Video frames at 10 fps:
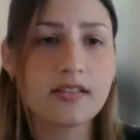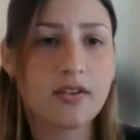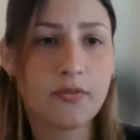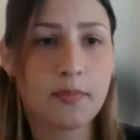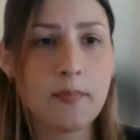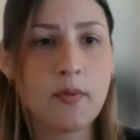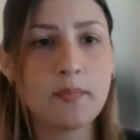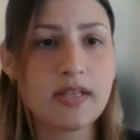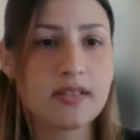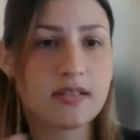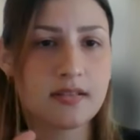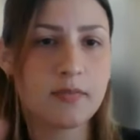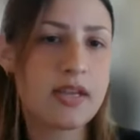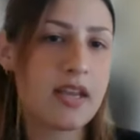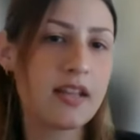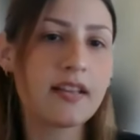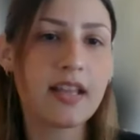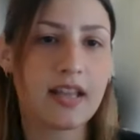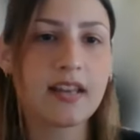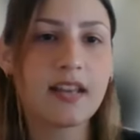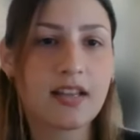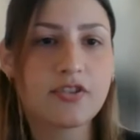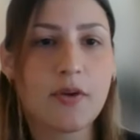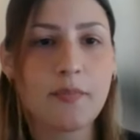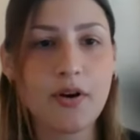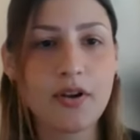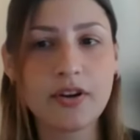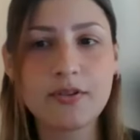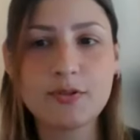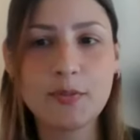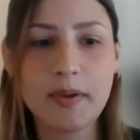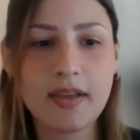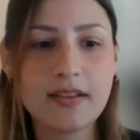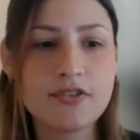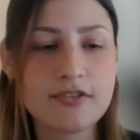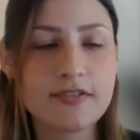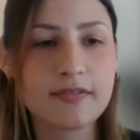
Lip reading: so if people miss the beginning, they can catch up on our YouTube page.